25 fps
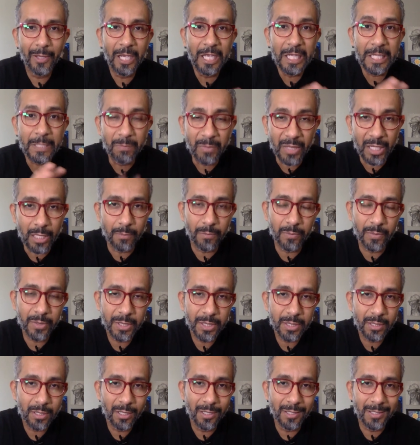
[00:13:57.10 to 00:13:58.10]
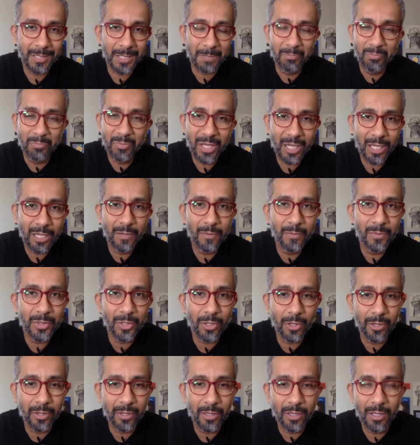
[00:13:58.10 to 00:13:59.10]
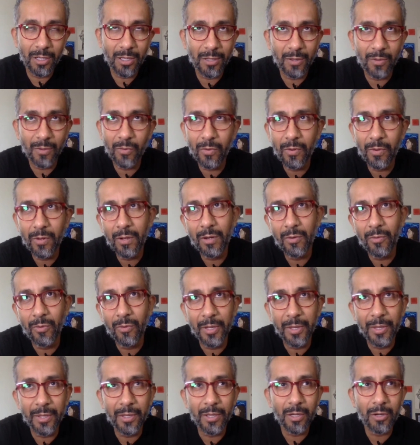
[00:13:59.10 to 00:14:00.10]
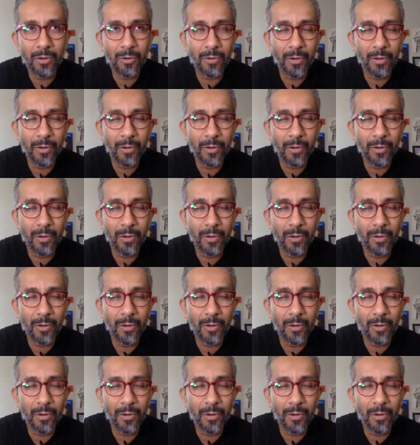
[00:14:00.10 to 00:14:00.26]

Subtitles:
It's memes. Memes are one of the